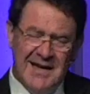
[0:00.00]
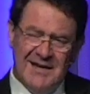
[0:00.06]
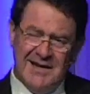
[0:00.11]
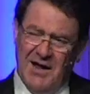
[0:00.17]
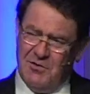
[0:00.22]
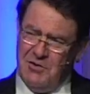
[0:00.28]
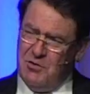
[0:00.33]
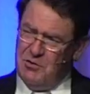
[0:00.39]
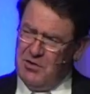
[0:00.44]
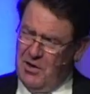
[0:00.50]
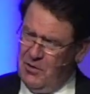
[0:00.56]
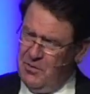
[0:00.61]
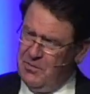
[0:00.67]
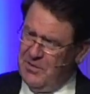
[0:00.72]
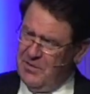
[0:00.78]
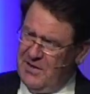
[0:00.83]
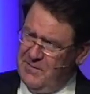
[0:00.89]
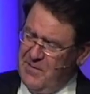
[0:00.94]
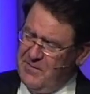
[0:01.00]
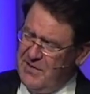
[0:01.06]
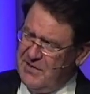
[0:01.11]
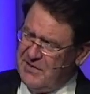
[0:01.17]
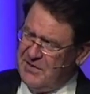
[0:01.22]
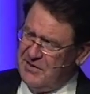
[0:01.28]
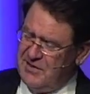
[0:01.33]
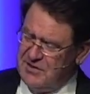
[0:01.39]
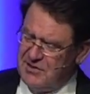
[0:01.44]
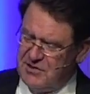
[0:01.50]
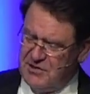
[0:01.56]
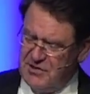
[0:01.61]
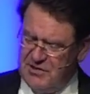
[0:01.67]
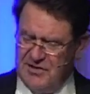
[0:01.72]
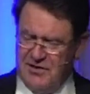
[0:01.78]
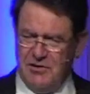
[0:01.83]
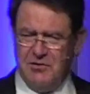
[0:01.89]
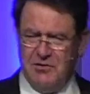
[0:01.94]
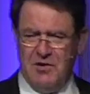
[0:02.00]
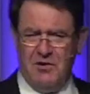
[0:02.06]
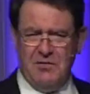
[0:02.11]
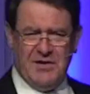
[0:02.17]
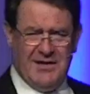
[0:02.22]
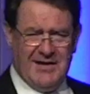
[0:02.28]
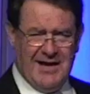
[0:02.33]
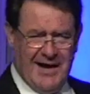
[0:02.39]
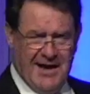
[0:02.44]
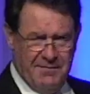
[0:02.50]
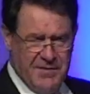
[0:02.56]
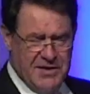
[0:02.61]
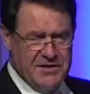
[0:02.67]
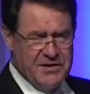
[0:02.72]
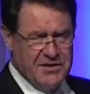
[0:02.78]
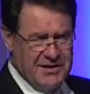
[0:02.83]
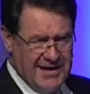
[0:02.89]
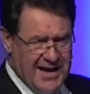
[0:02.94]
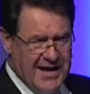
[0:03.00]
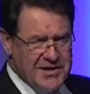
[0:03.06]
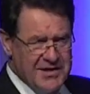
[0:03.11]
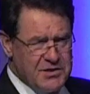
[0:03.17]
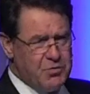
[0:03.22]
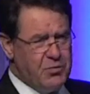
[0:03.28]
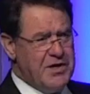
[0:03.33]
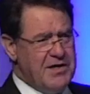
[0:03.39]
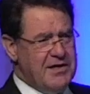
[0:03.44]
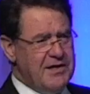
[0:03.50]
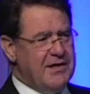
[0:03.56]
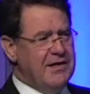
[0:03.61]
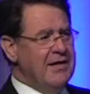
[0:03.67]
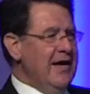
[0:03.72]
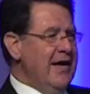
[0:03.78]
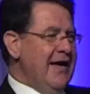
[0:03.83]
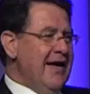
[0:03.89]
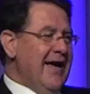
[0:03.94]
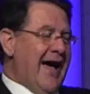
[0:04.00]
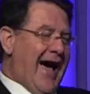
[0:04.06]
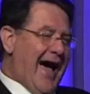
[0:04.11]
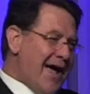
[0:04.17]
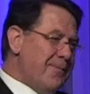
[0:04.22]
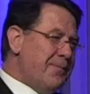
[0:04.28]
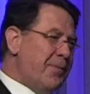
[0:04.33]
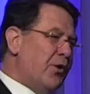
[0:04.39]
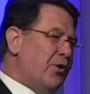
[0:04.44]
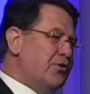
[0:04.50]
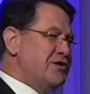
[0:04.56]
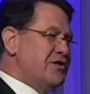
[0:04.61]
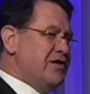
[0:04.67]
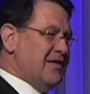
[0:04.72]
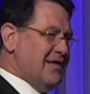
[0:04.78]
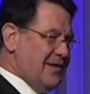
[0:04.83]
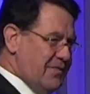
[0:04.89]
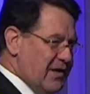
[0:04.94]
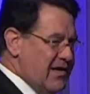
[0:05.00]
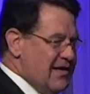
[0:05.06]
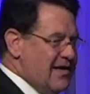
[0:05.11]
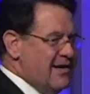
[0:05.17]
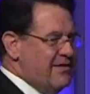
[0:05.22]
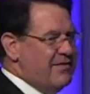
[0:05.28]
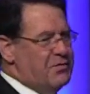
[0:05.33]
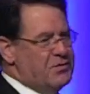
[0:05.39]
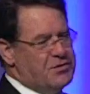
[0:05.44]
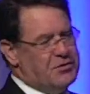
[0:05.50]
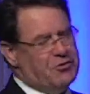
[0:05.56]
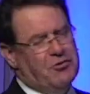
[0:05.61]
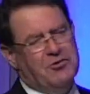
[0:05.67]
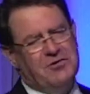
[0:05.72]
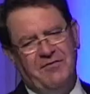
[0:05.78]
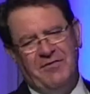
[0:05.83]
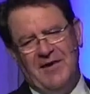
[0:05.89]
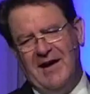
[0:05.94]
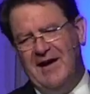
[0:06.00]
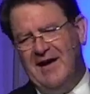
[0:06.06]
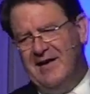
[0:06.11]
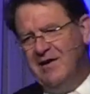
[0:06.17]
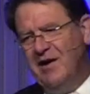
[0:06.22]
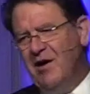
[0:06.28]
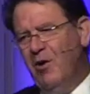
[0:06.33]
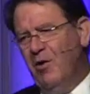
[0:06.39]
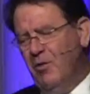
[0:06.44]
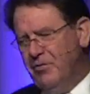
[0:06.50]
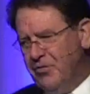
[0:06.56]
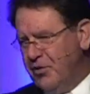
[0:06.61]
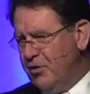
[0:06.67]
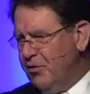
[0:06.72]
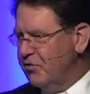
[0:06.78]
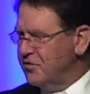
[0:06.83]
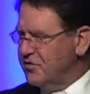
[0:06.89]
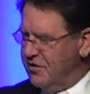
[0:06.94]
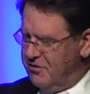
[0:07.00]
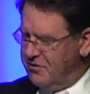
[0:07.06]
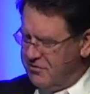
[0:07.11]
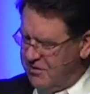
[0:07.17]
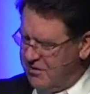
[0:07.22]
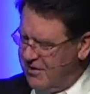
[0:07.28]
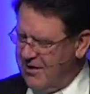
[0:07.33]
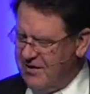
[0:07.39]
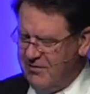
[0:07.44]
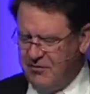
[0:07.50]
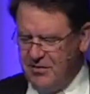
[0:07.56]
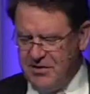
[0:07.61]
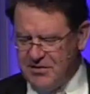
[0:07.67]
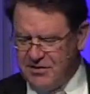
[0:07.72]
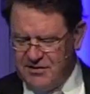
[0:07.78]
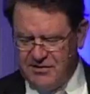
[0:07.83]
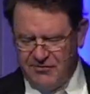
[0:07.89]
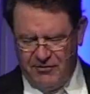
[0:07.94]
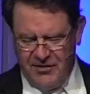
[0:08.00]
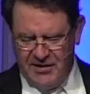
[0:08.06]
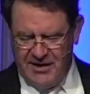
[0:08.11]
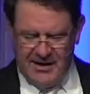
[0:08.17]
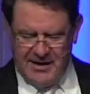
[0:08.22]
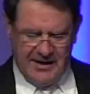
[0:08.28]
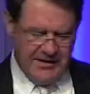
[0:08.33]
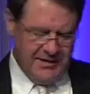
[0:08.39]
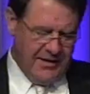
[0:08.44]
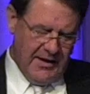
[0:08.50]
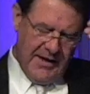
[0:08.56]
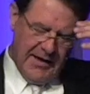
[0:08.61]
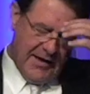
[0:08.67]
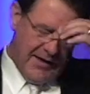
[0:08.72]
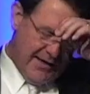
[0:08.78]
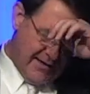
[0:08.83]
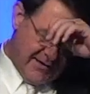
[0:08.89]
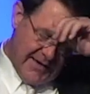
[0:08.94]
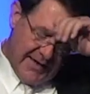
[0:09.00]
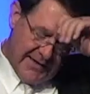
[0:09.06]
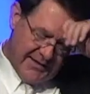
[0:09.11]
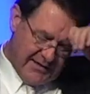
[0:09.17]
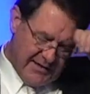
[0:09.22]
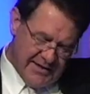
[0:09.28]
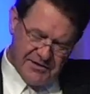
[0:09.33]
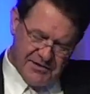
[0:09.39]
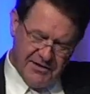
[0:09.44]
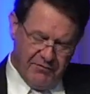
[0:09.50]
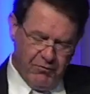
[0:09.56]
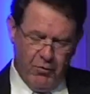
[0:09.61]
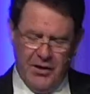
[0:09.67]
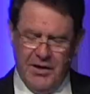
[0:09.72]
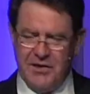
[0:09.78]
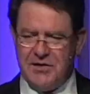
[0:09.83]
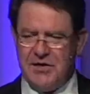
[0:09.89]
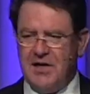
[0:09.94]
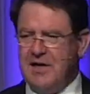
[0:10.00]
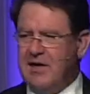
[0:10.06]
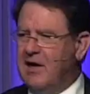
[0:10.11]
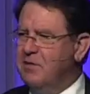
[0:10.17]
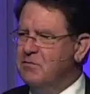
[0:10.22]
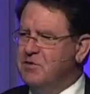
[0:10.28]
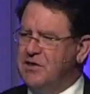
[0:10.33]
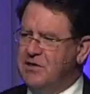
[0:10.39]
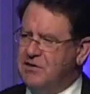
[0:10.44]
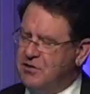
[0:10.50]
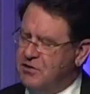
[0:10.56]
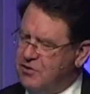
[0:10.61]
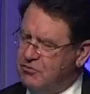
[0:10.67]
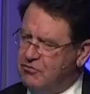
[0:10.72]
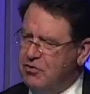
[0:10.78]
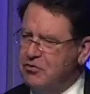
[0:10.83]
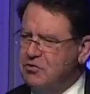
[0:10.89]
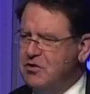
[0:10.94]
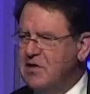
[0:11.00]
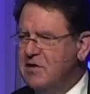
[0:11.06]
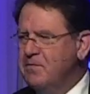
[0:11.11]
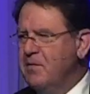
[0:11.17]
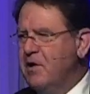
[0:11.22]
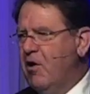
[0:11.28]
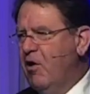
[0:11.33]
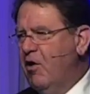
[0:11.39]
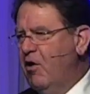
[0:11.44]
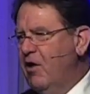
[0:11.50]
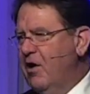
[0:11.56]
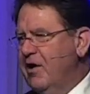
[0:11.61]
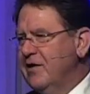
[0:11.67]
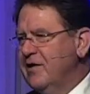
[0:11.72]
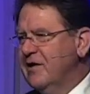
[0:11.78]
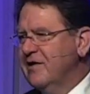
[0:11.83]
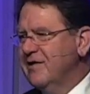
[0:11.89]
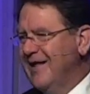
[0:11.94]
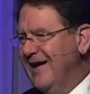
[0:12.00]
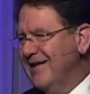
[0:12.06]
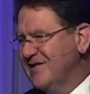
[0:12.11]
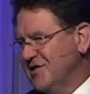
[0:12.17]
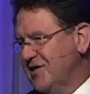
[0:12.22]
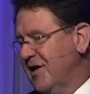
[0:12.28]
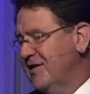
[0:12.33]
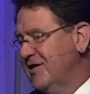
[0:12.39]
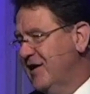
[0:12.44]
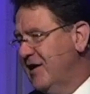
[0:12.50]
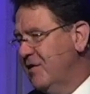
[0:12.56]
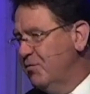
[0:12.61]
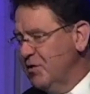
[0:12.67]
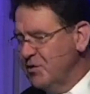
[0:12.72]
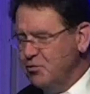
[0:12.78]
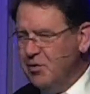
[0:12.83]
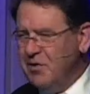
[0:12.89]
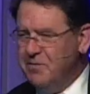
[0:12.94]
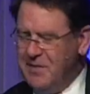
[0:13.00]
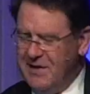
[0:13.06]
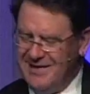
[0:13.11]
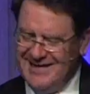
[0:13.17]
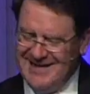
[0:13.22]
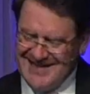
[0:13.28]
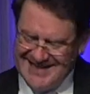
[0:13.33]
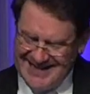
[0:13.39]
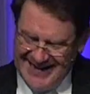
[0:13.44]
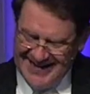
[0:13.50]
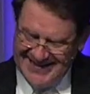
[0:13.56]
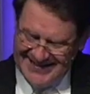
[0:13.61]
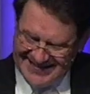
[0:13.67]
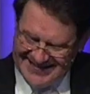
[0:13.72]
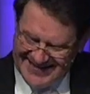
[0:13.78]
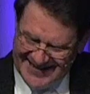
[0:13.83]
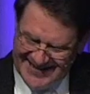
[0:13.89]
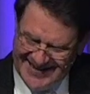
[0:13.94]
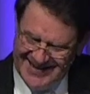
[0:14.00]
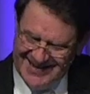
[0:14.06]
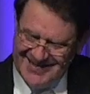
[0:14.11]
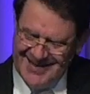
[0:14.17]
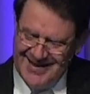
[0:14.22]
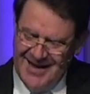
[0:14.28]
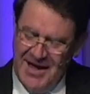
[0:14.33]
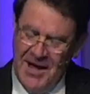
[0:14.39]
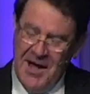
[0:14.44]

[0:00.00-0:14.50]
Now, you know, let me mention this to you. You know that I mentioned last week, I personally believe he was crucified on Thursday. There's a lot of reasons for that, not the least of which he comes into Jerusalem on that Sunday, which would have been Nisan the 10th.